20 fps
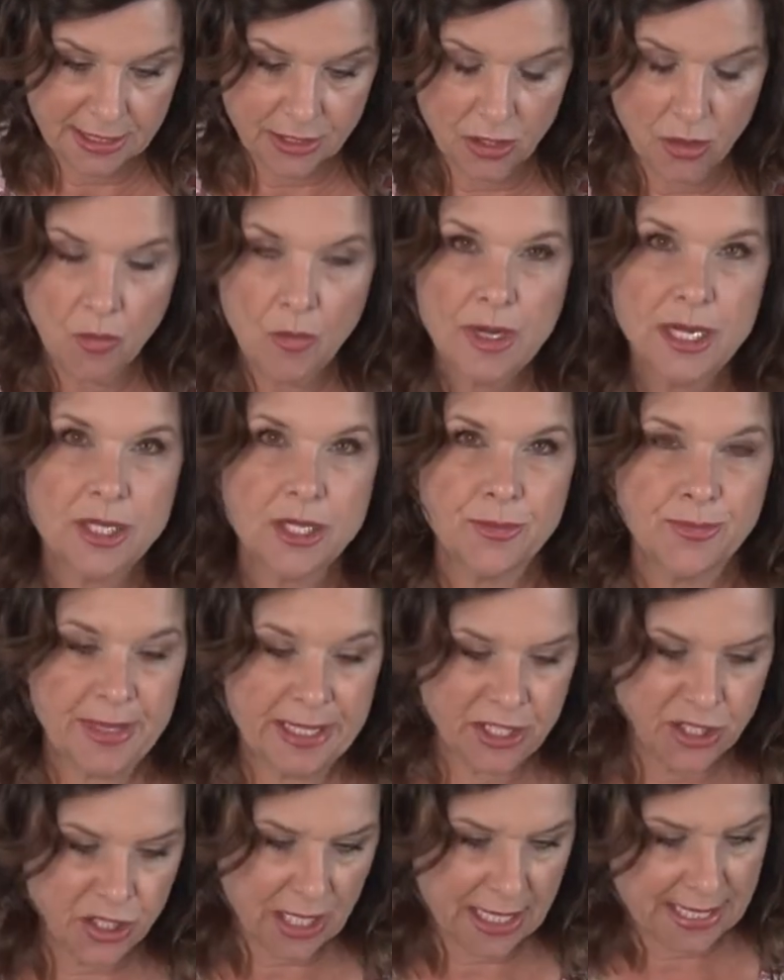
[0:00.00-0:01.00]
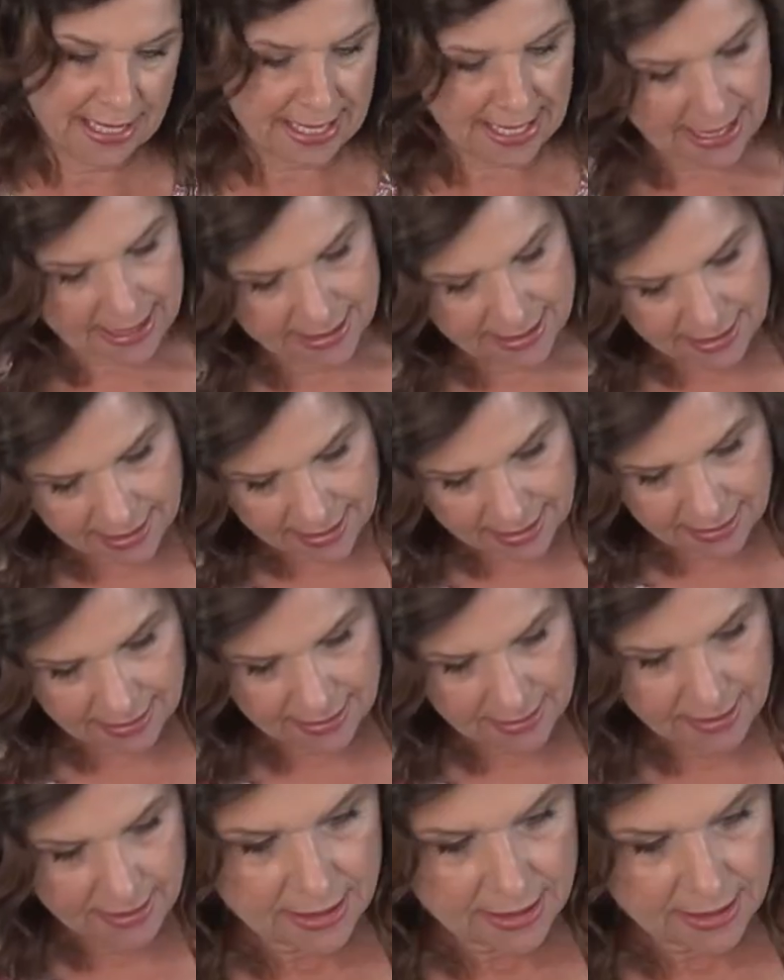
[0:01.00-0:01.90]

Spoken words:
don't want it to be gigantic.